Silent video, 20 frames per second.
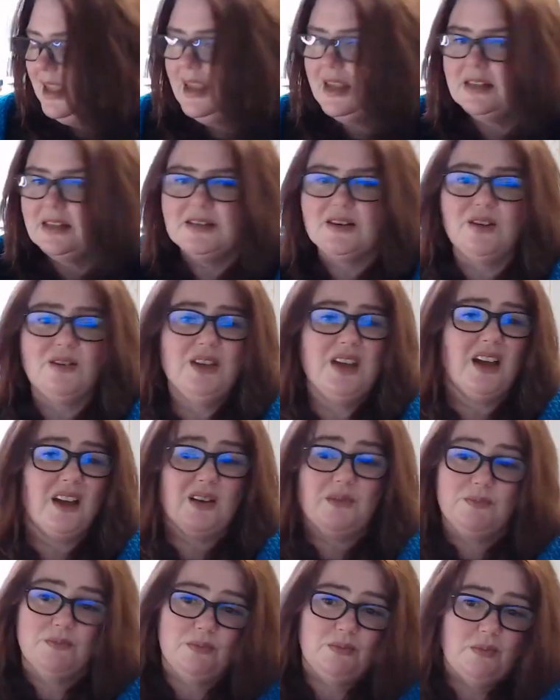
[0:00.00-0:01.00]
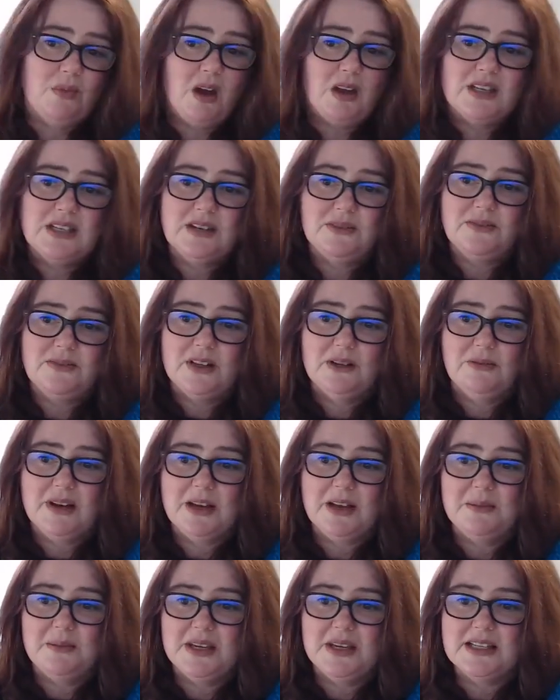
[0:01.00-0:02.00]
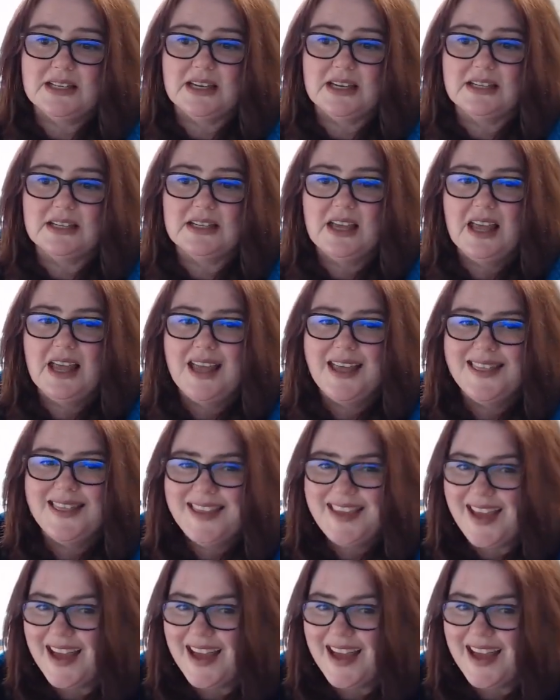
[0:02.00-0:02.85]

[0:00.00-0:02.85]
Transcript: So yeah, I definitely recommend it. The